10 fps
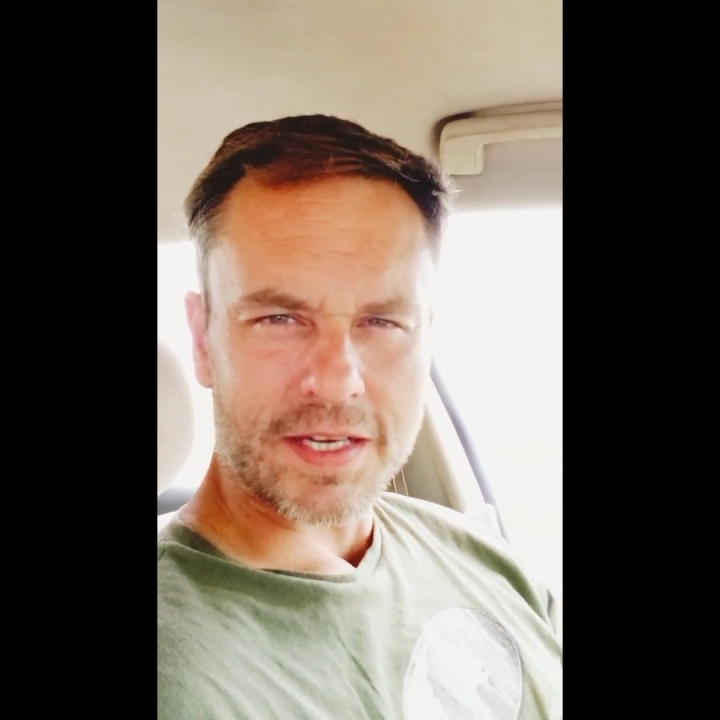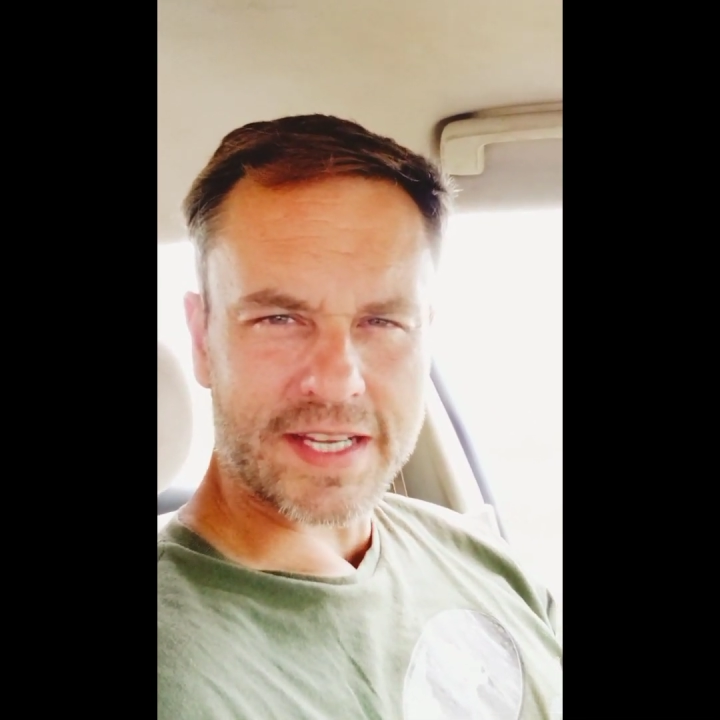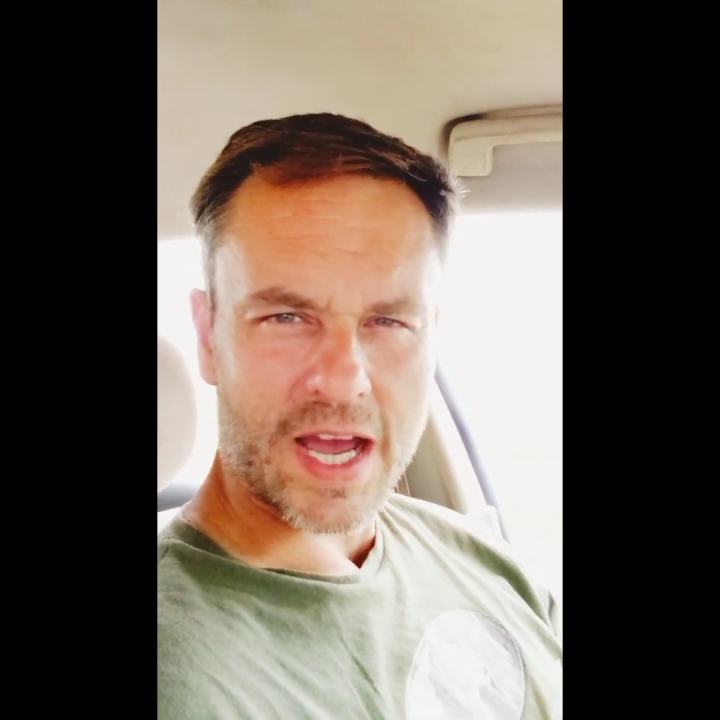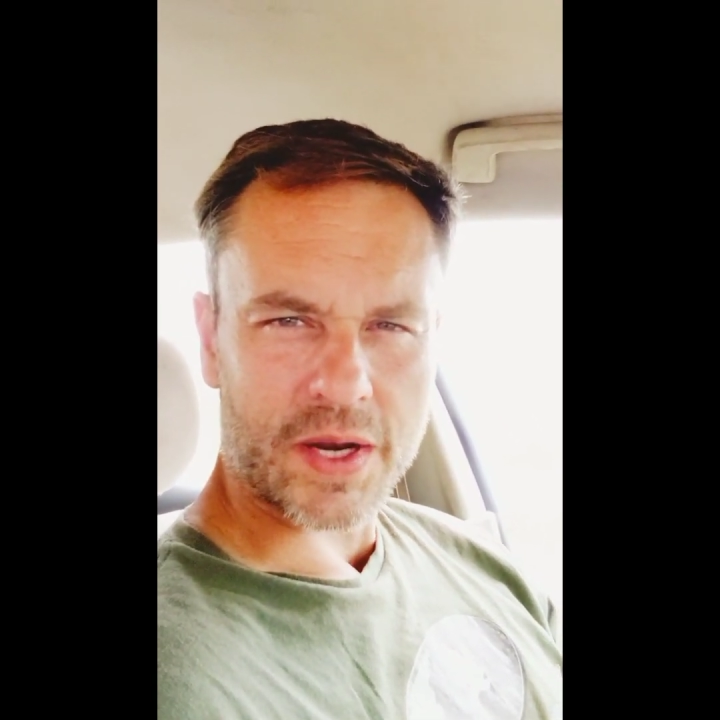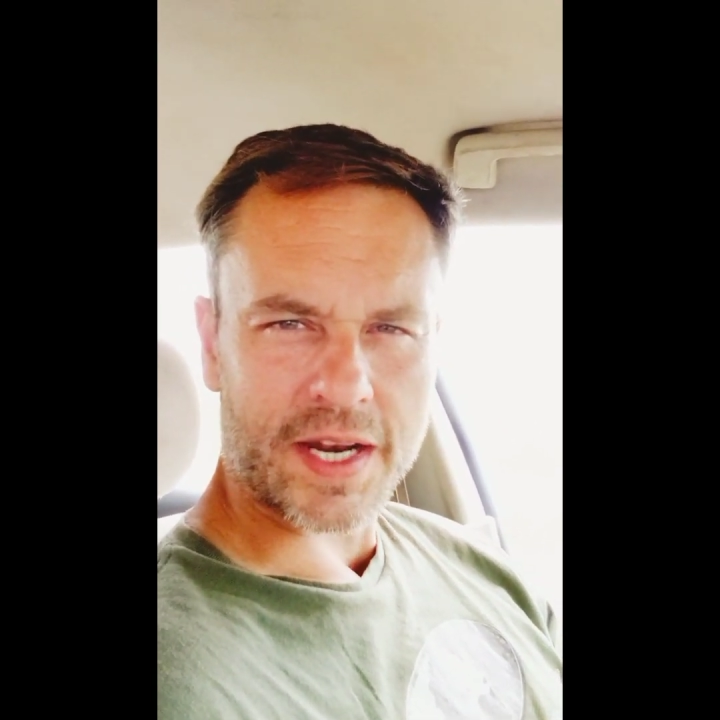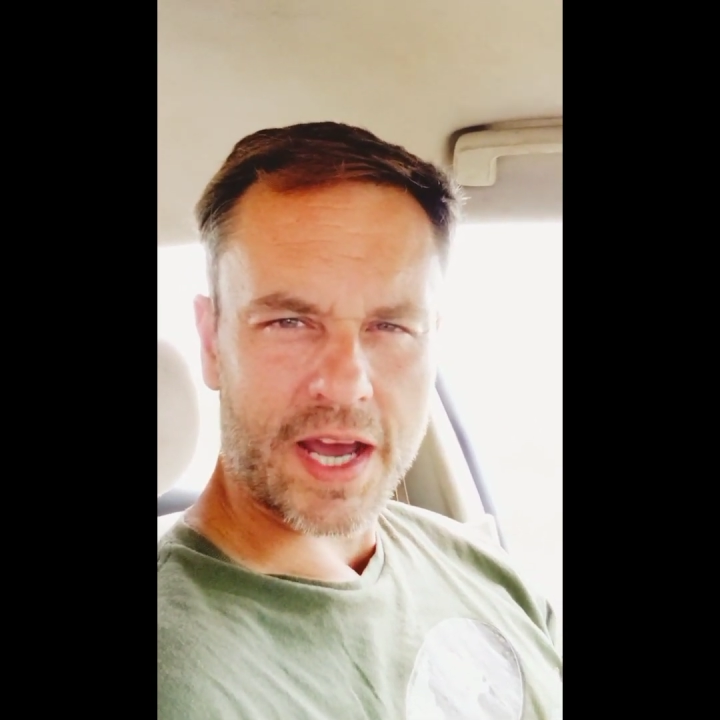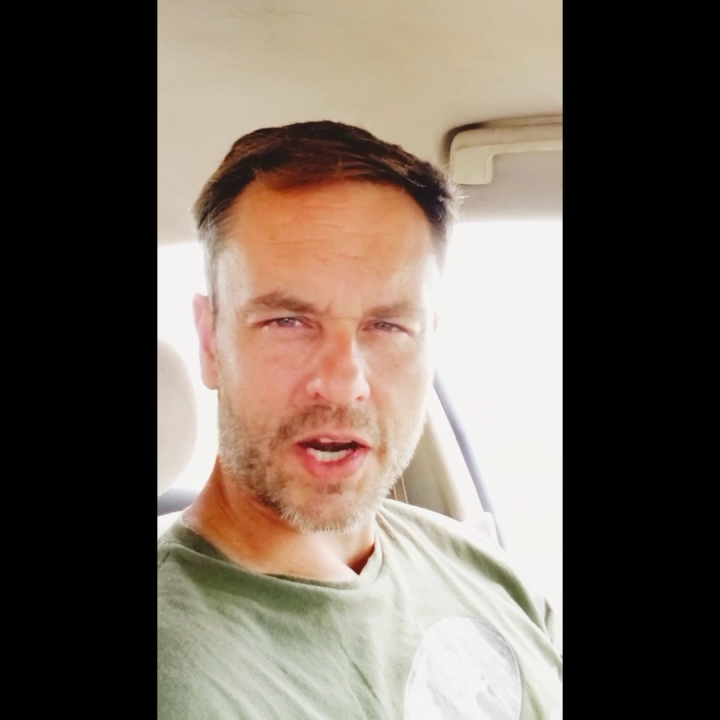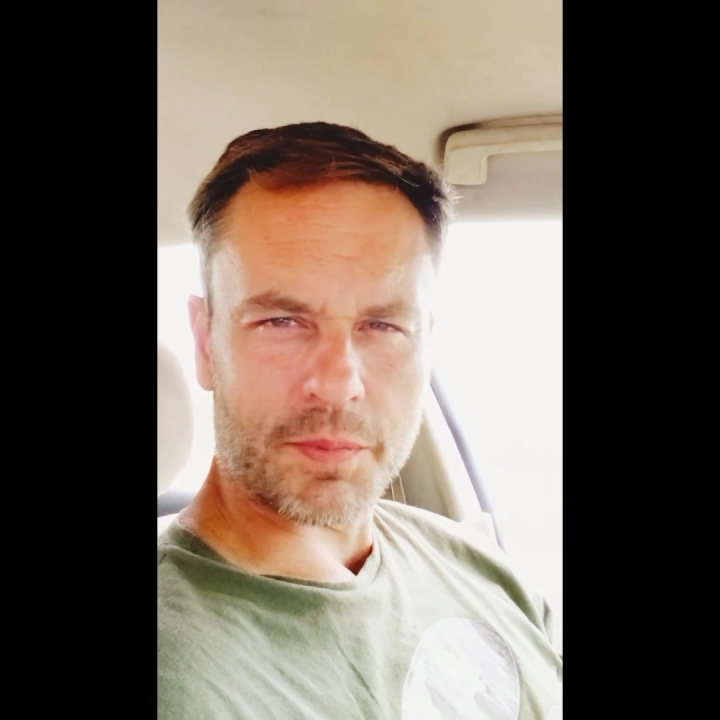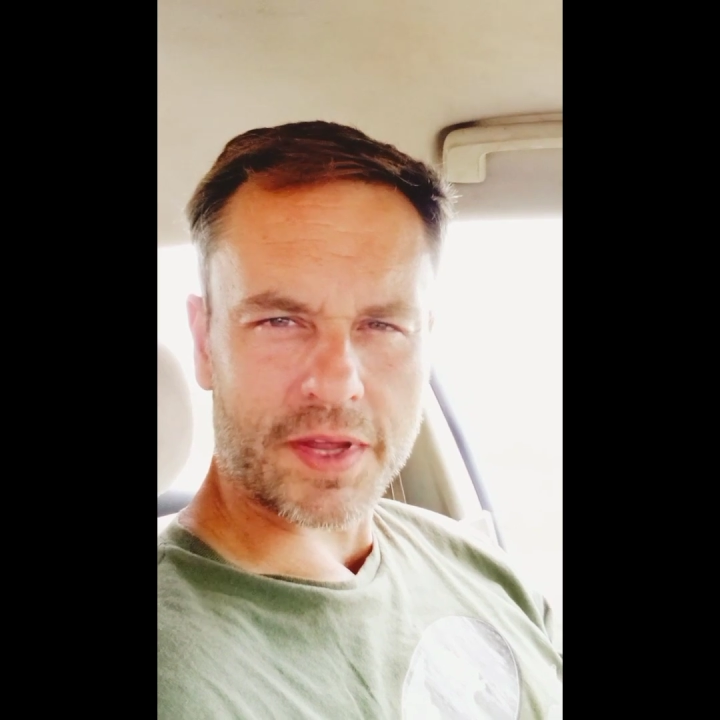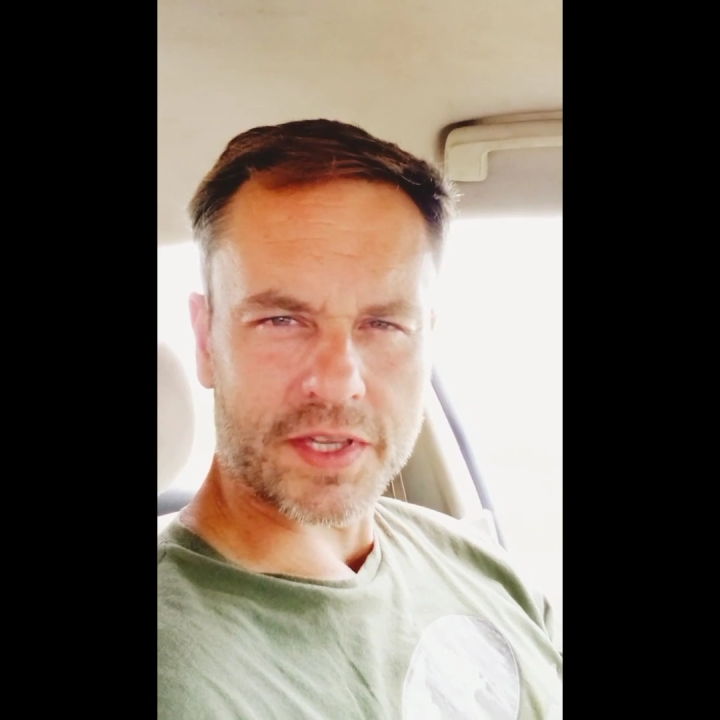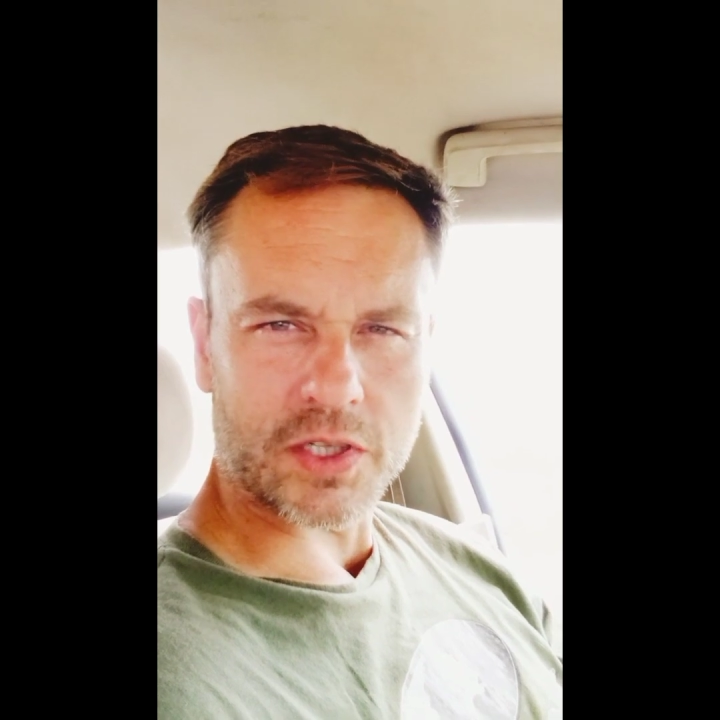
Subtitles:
down and out about the